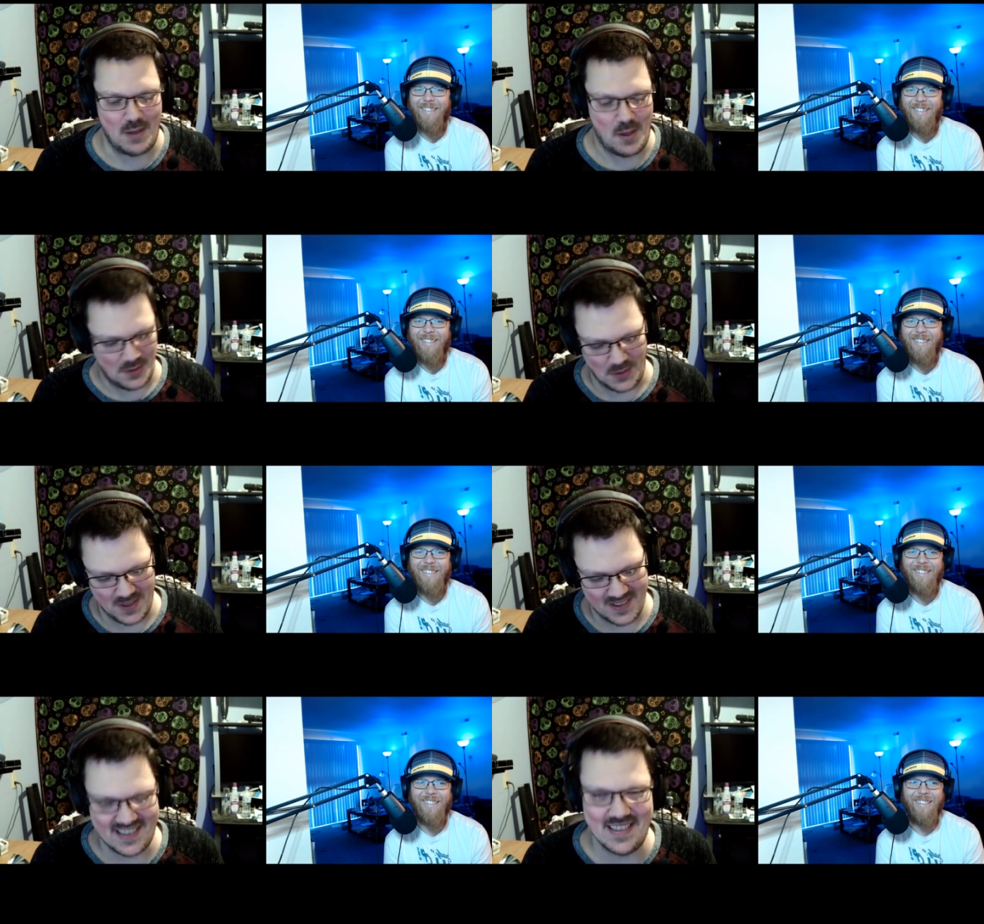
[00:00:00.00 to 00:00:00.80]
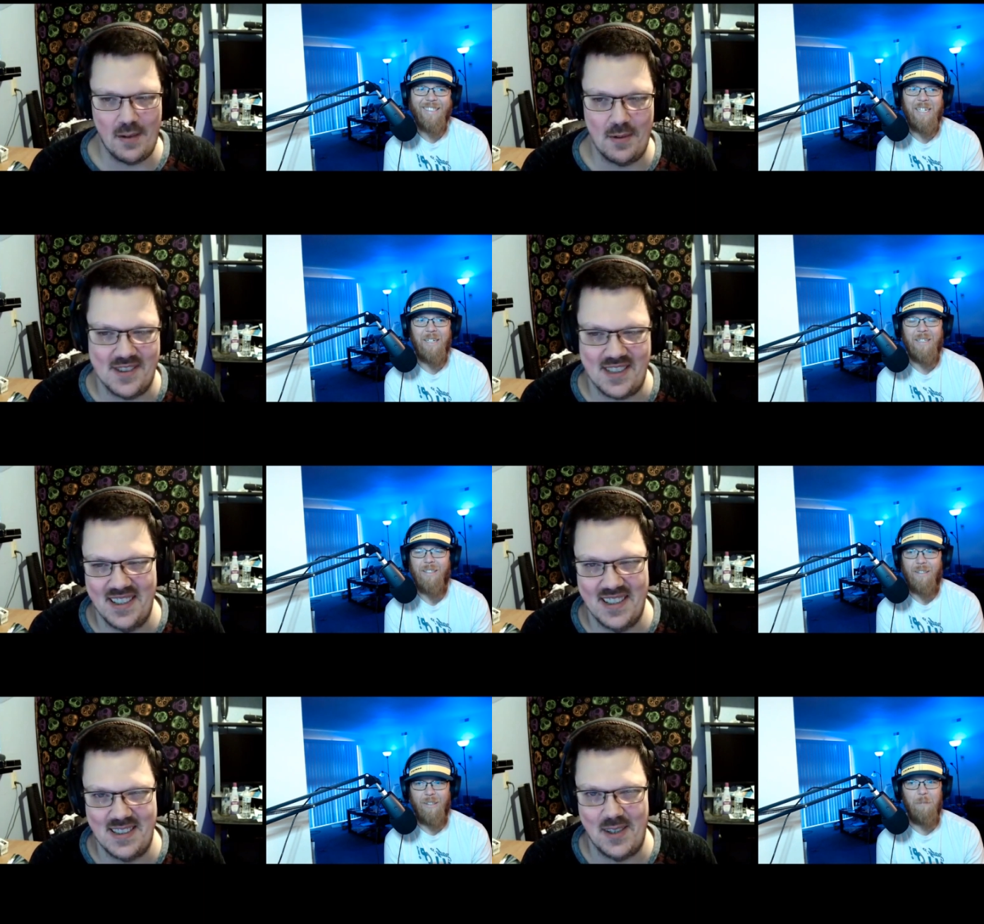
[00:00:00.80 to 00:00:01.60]
Speaker 1: background noise. Is that
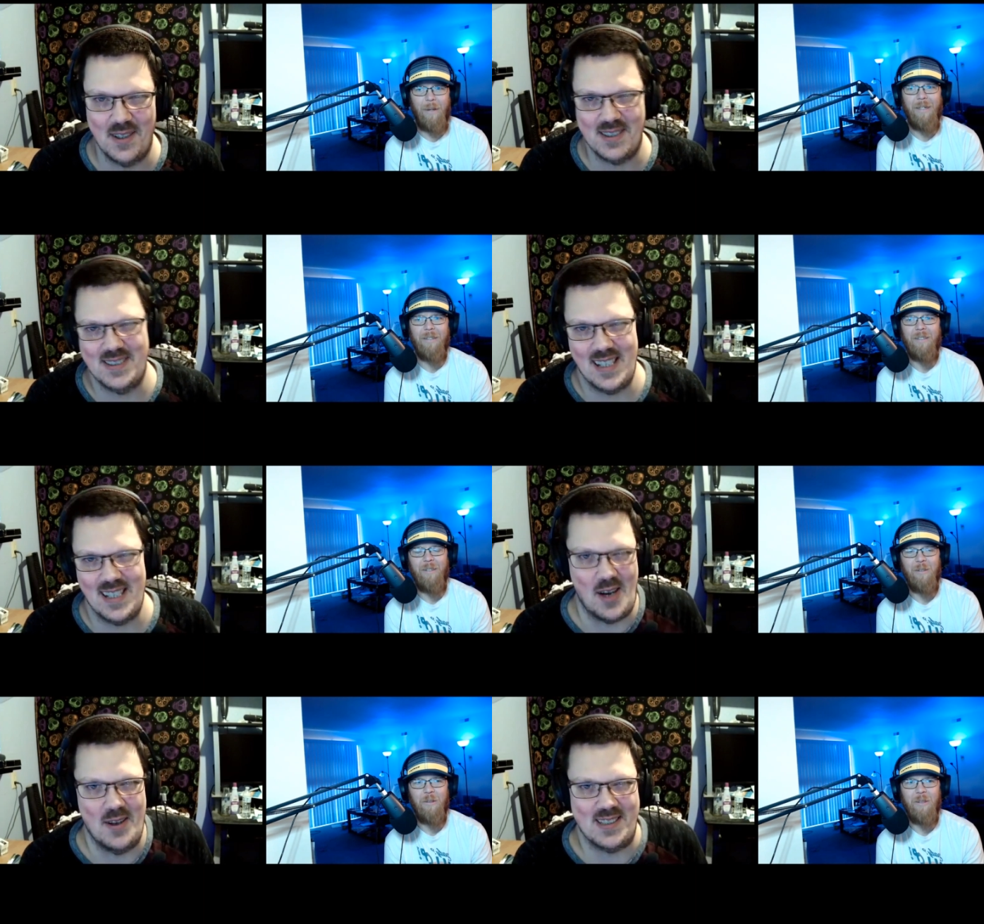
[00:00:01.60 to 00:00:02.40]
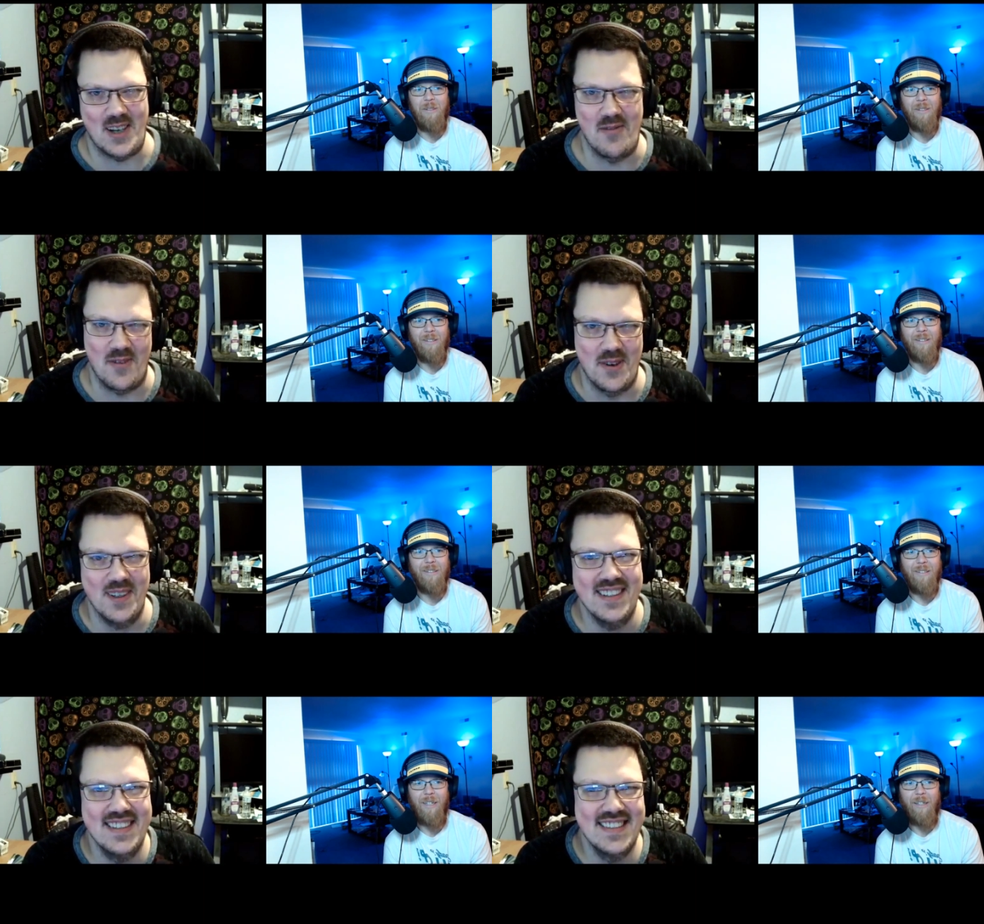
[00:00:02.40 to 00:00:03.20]
yeah, it's good background noise.
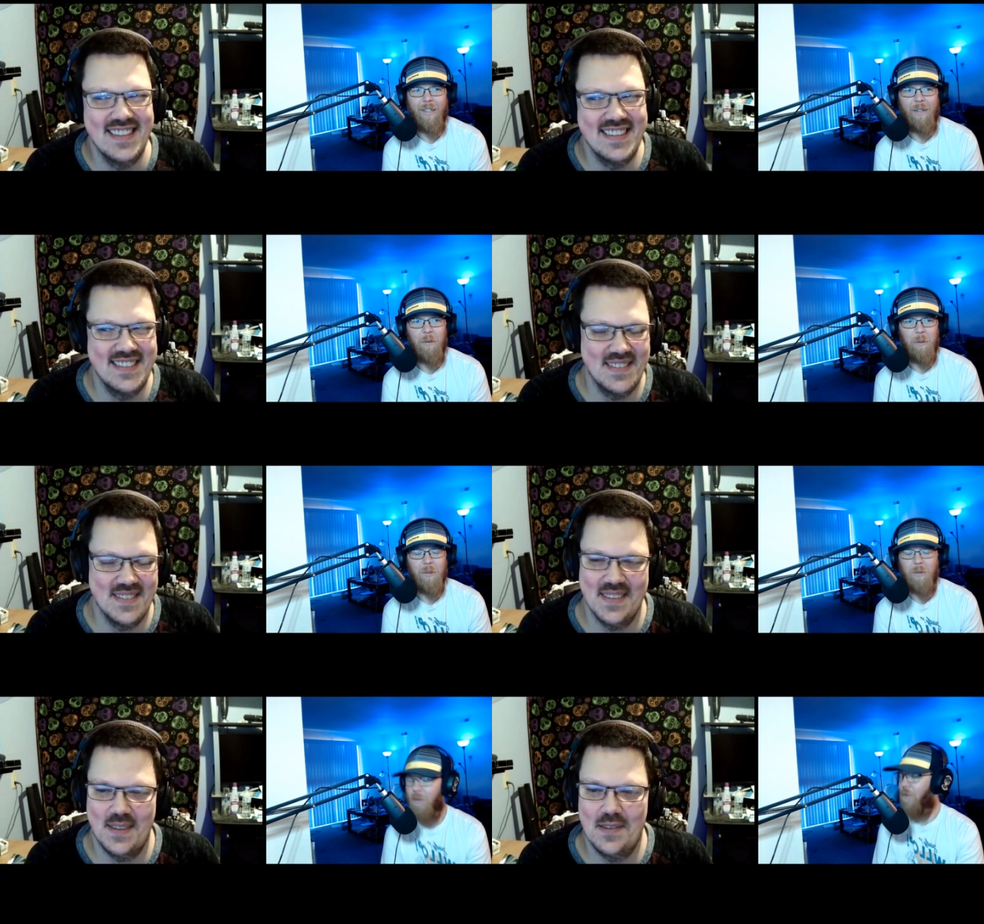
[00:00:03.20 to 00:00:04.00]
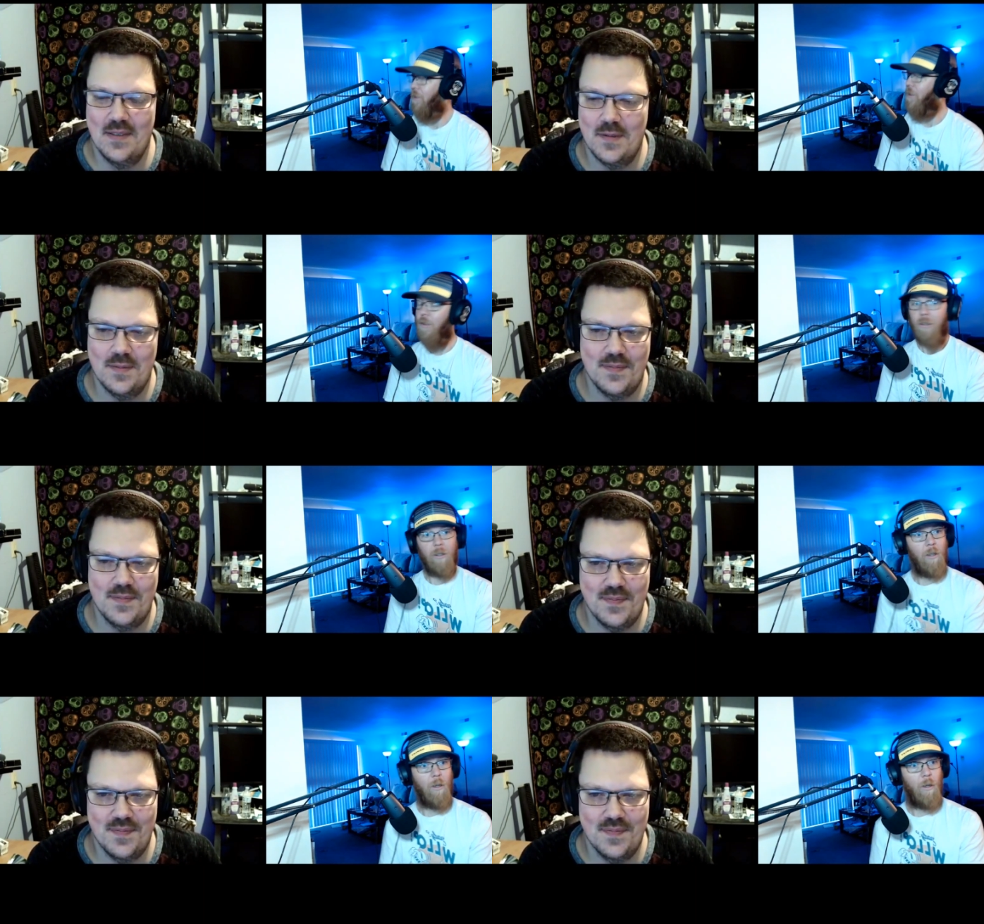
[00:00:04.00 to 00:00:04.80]
Speaker 2: and then every once in a while you're
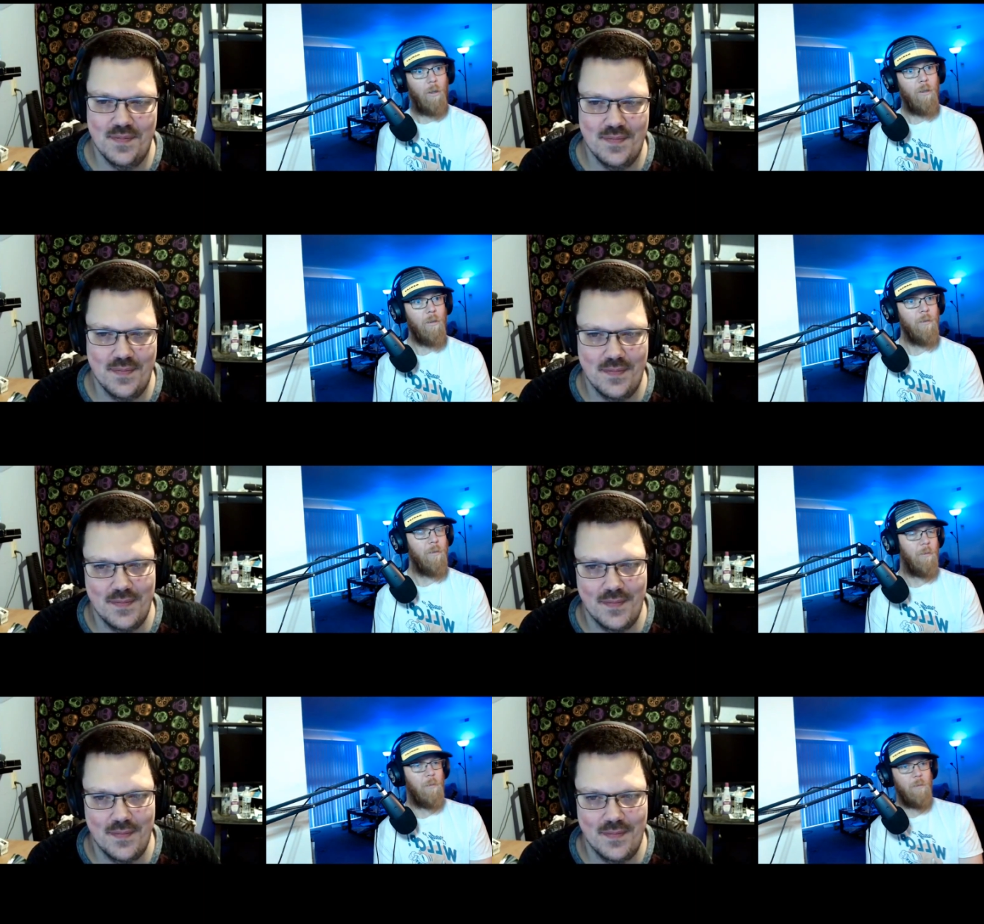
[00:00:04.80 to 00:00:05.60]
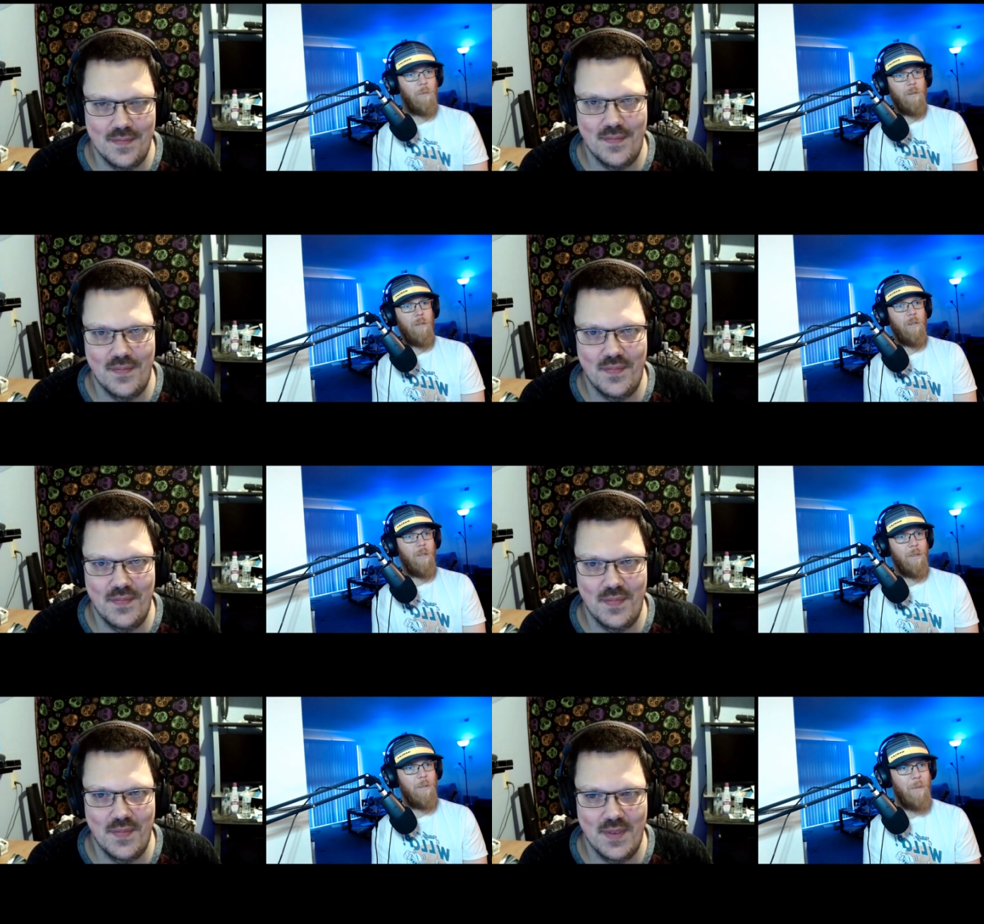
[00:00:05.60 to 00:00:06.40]
like, huh? Wait,
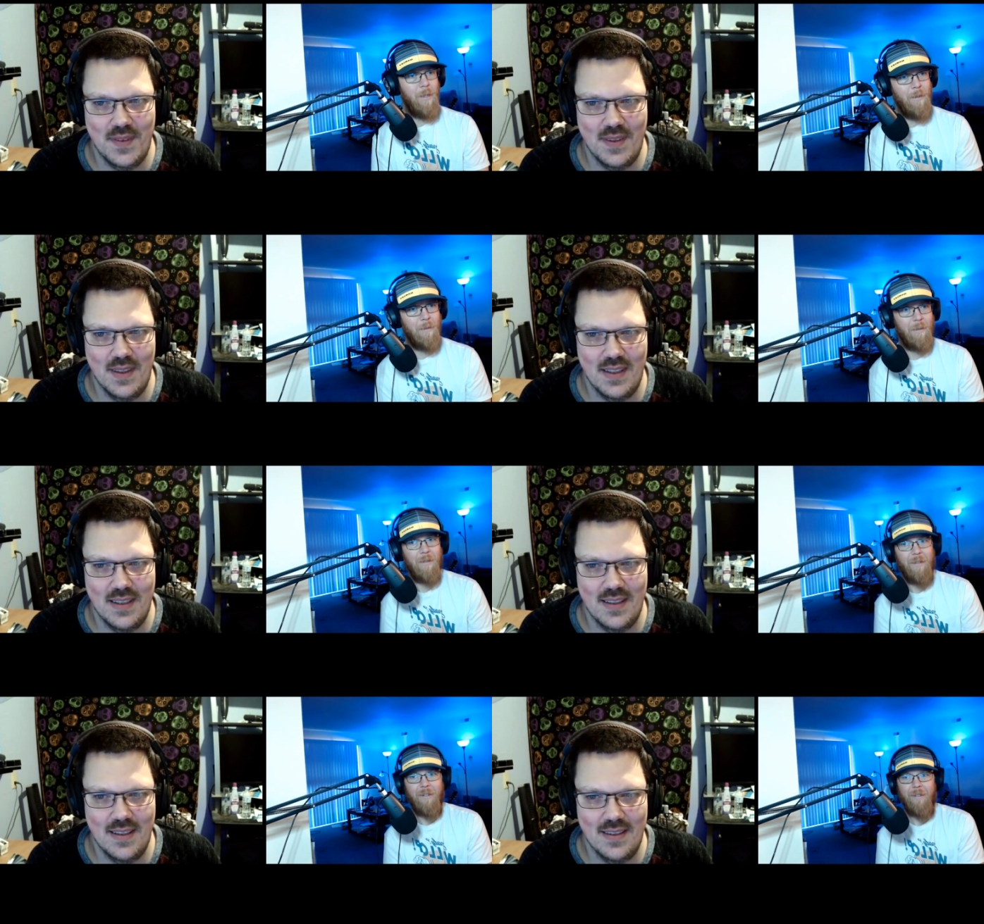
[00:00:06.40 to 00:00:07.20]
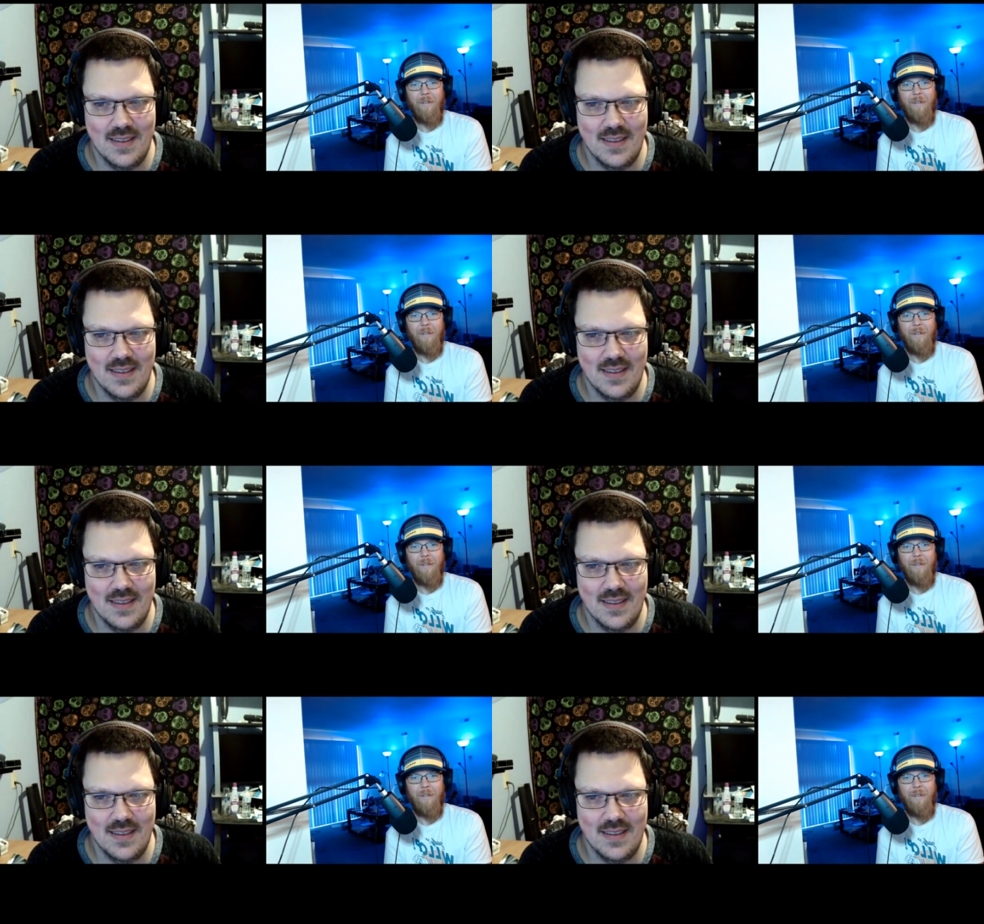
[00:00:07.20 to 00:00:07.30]
what are they talking about?